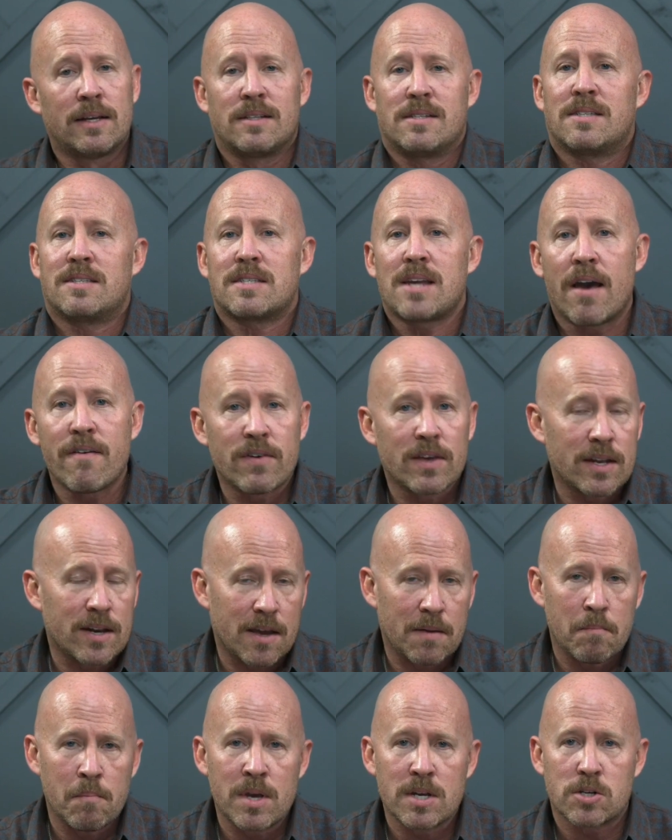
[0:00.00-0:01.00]
7
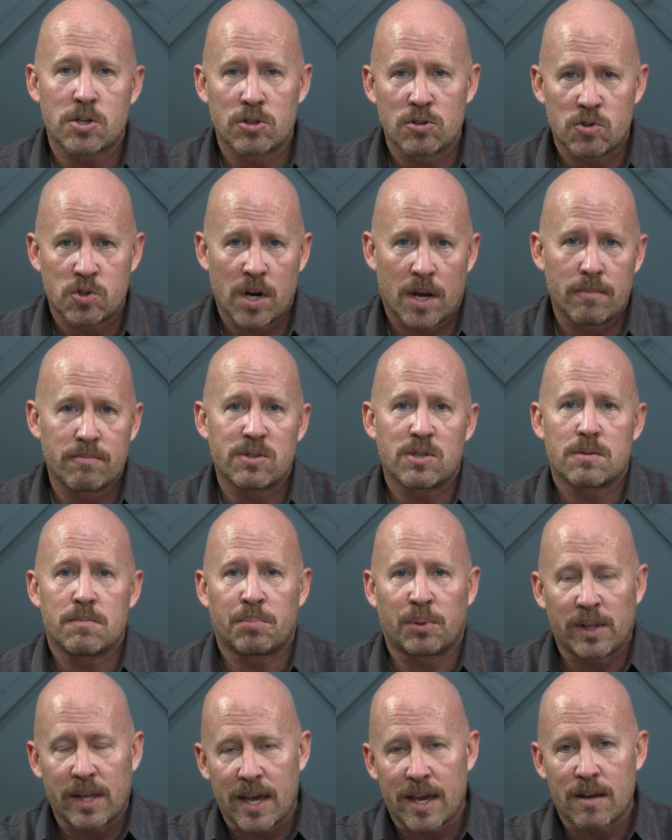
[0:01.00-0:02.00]
mission trips
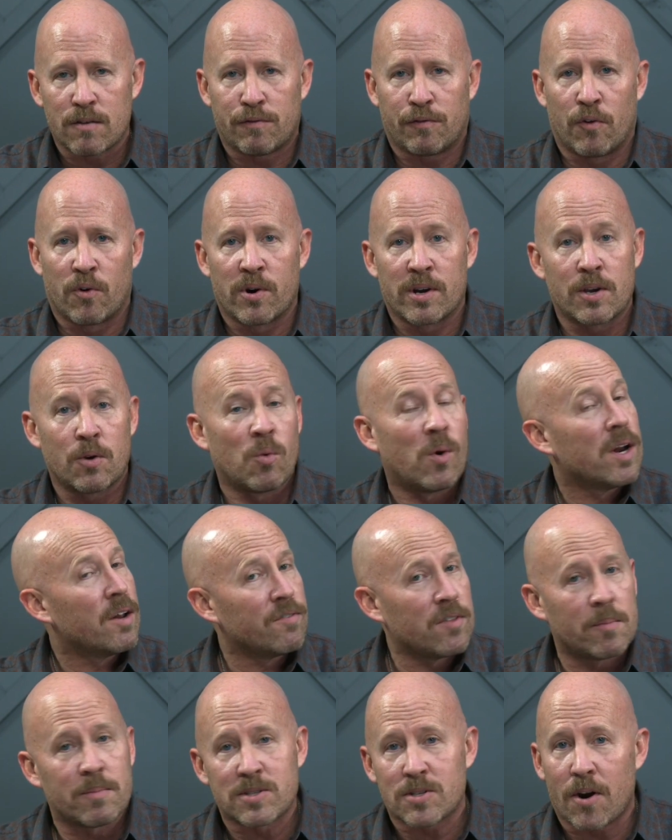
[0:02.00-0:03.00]
planned for you. One of
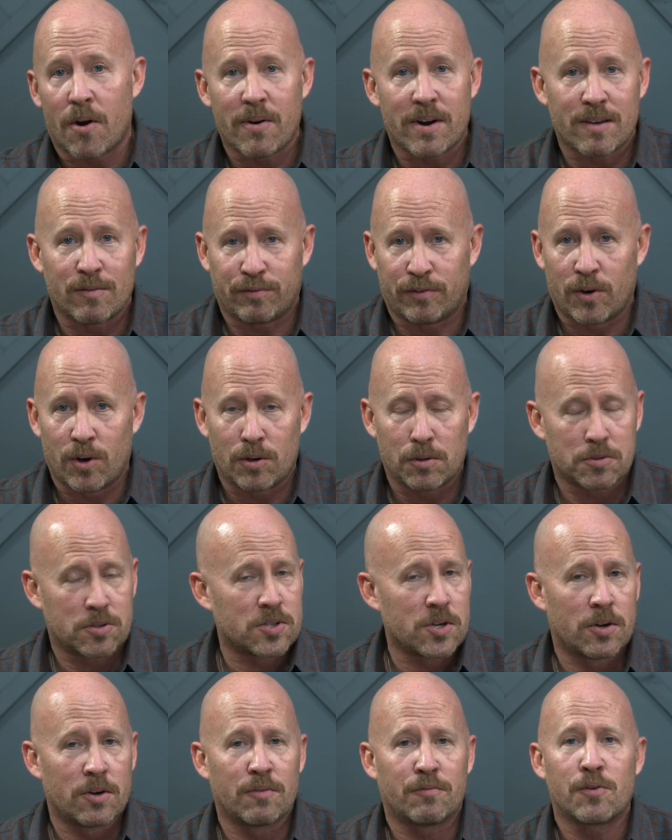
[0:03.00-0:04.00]
them is already full.
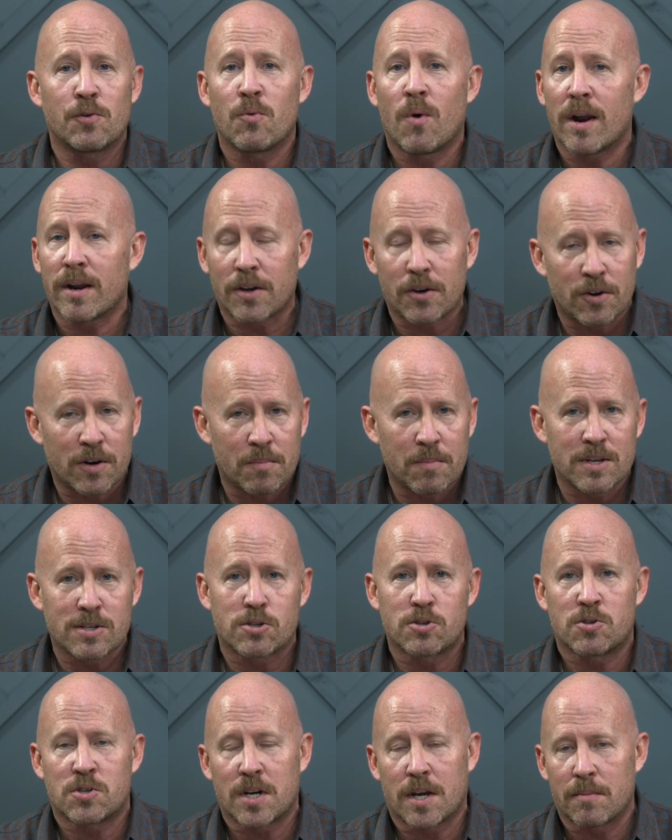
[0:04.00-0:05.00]
So if you want to go on a
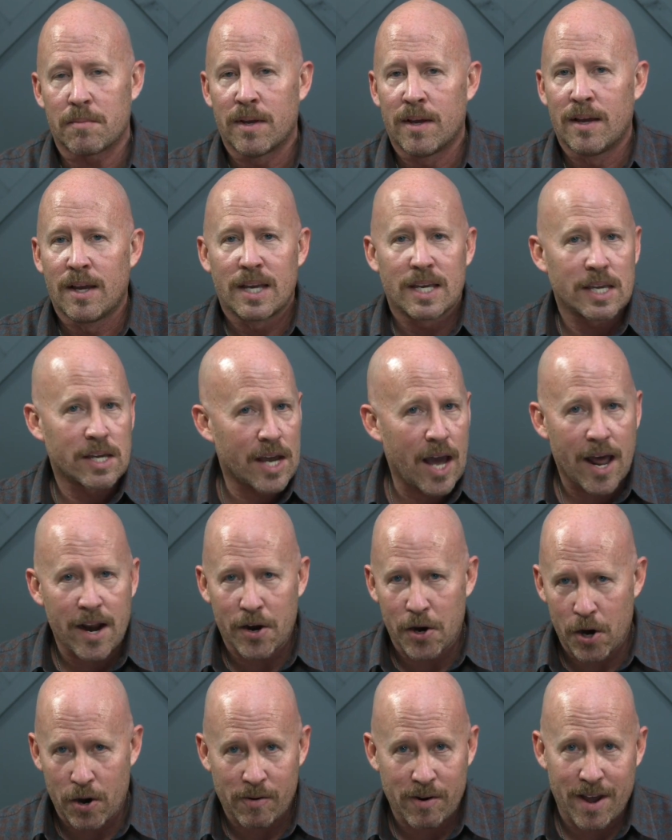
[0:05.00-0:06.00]
mission trip, you got to
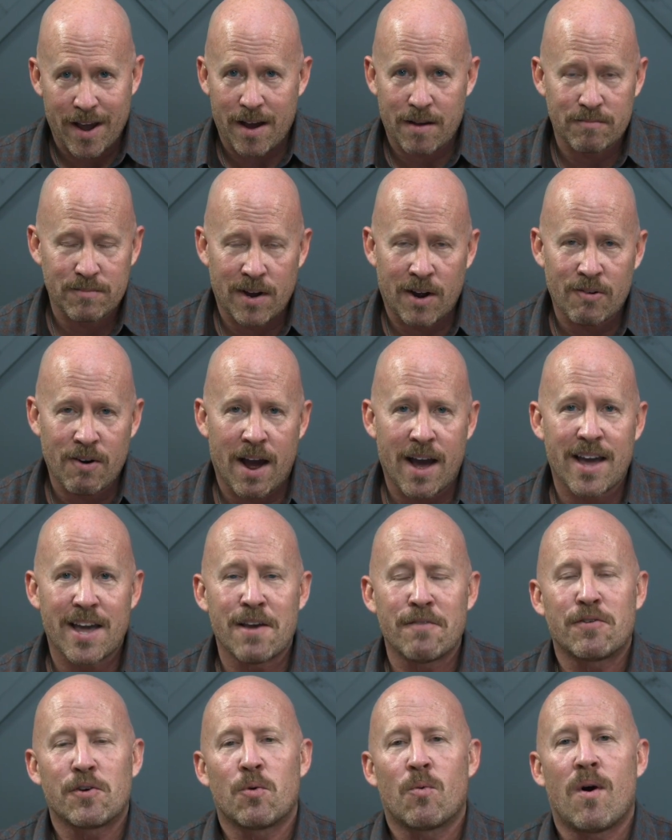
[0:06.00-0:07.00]
hurry up, all right?
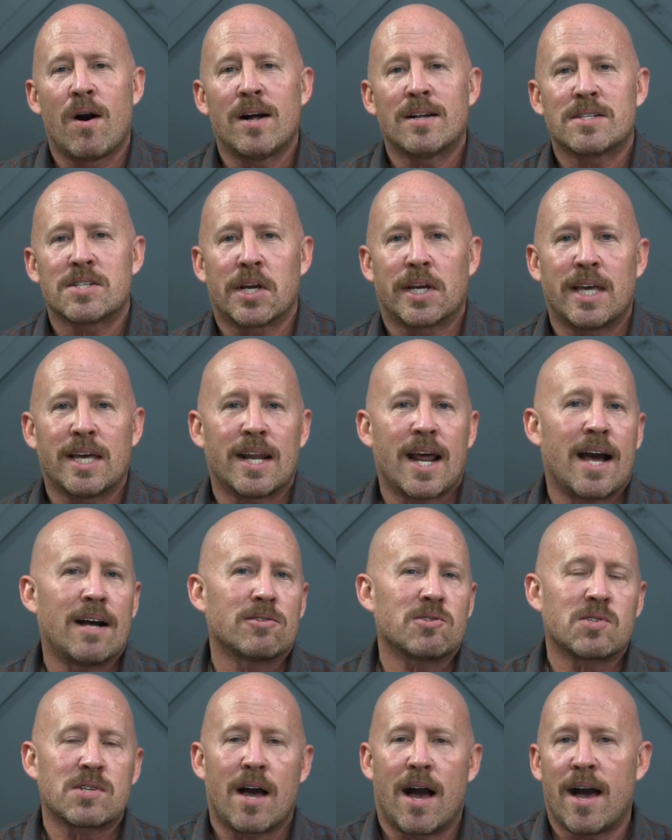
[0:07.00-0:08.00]
If you want to get
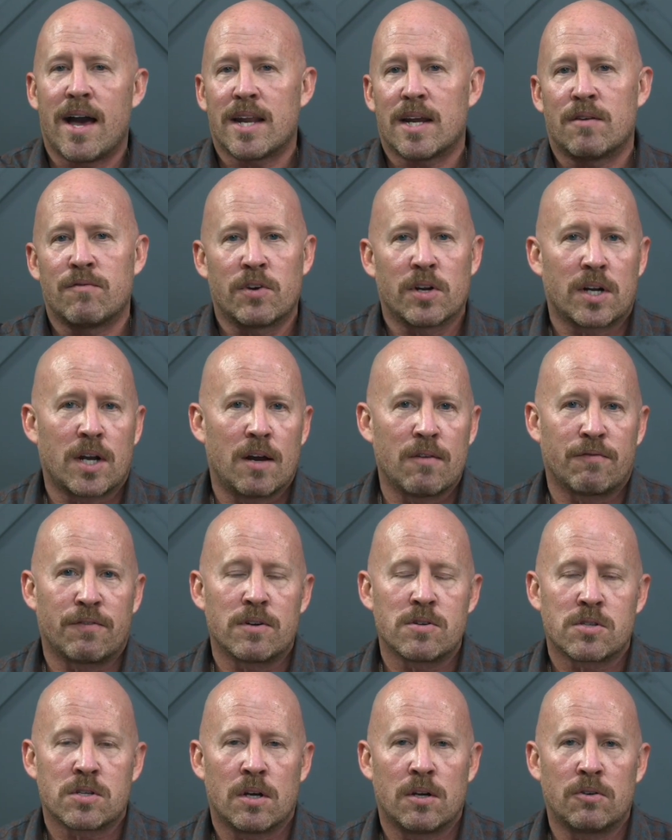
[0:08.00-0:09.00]
outside of your
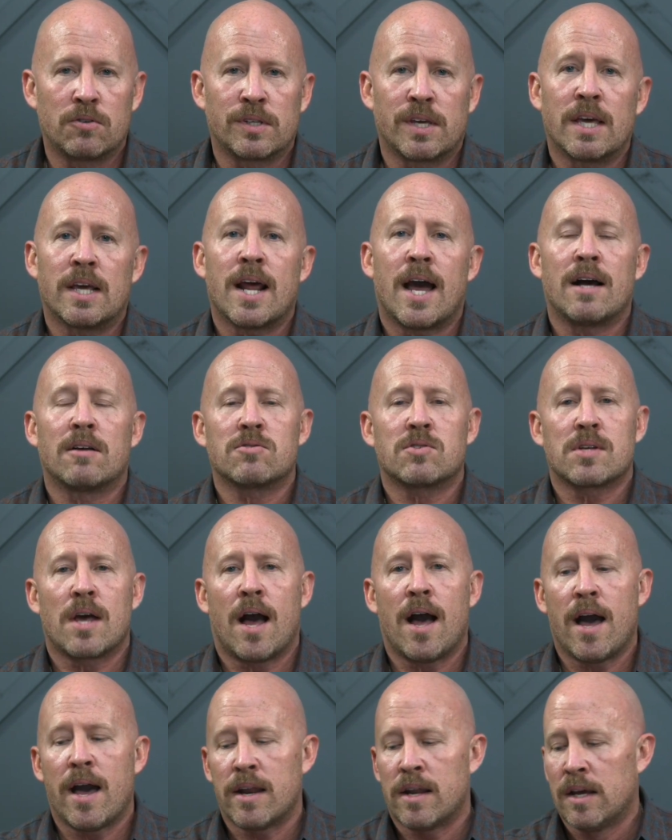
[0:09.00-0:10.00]
comfort zone, get
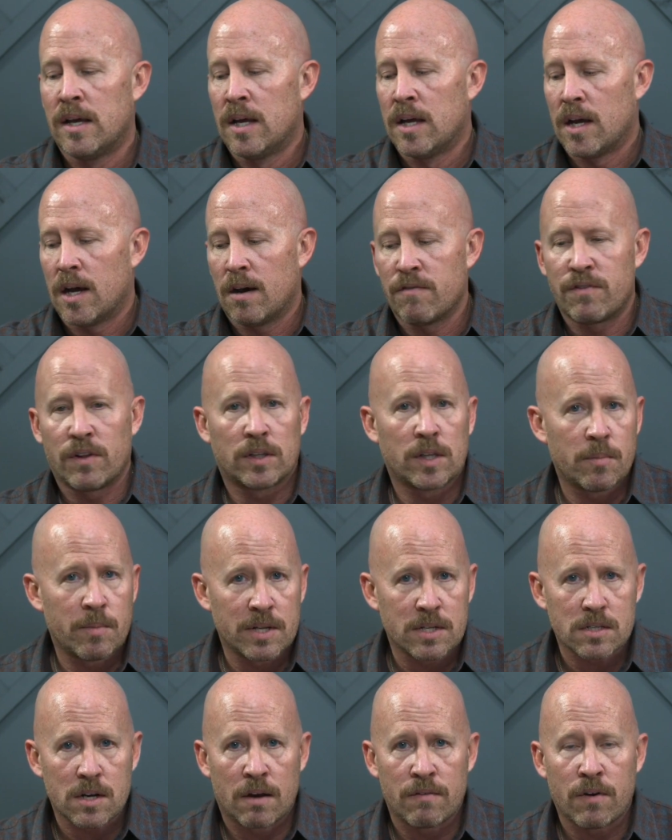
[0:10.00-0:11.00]
outside of the
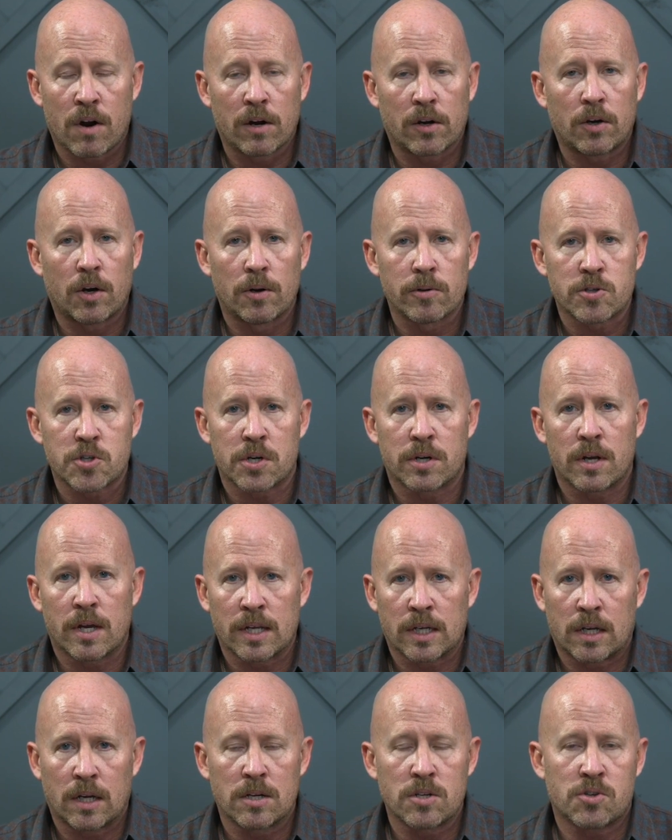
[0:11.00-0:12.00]
limits of our culture
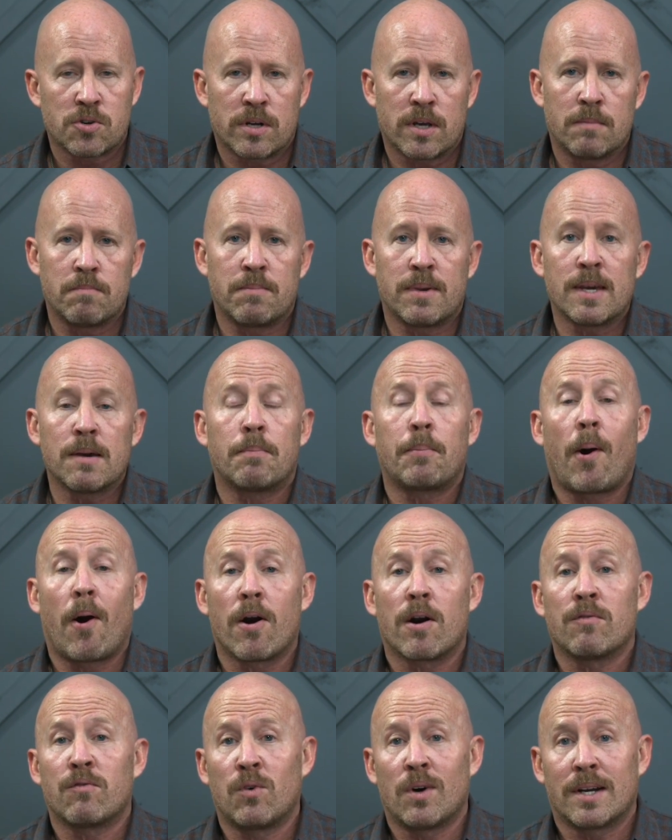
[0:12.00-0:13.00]
and country and be a
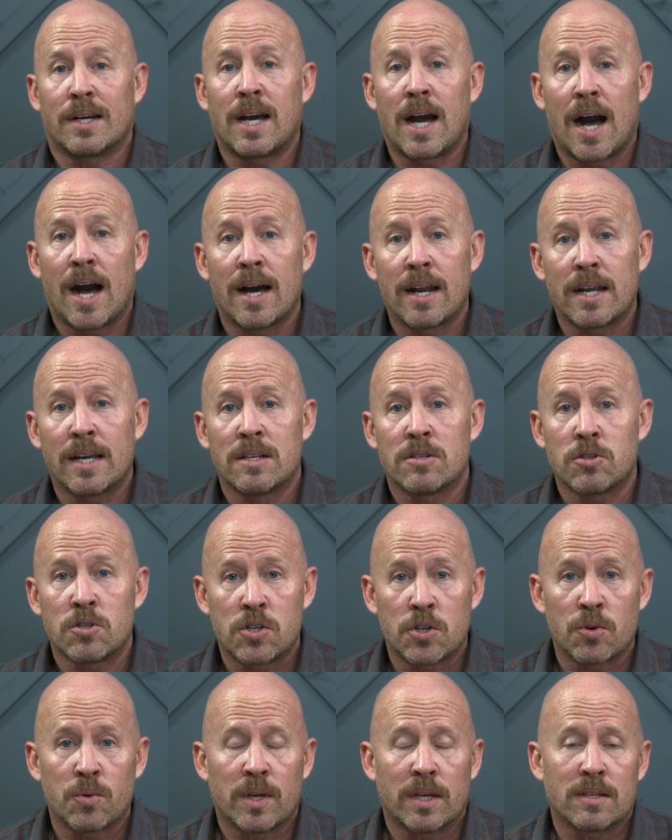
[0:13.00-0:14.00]
part of what God is
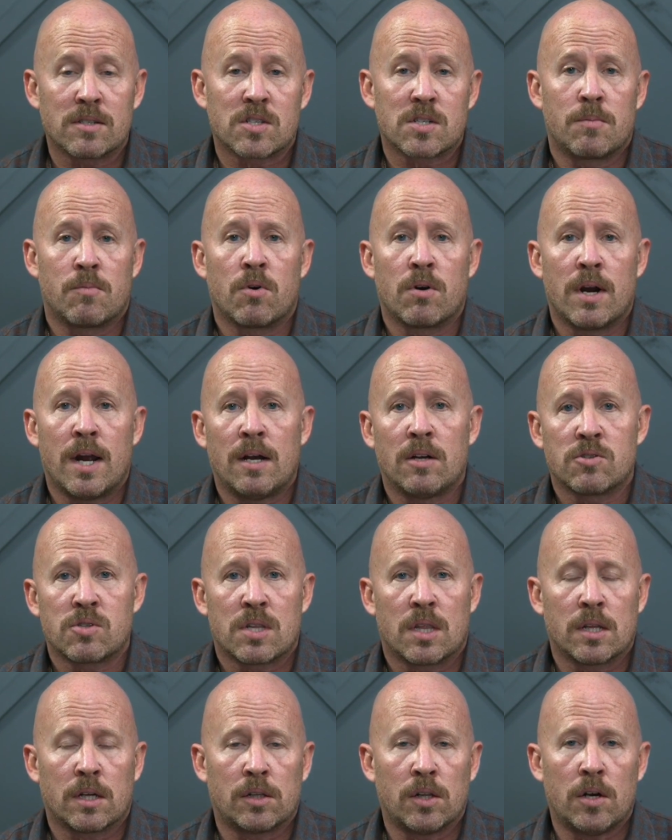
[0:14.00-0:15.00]
doing somewhere else
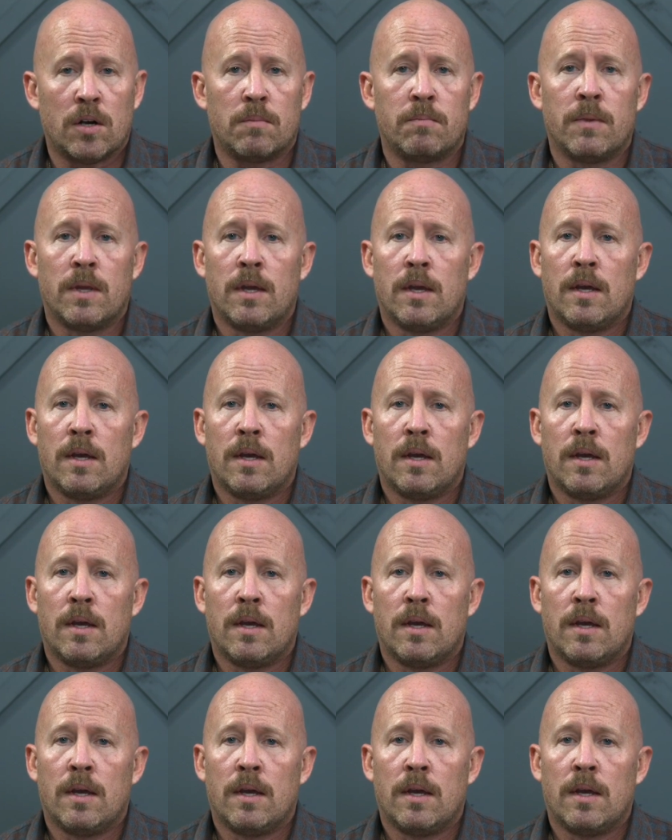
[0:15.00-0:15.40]
in the globe,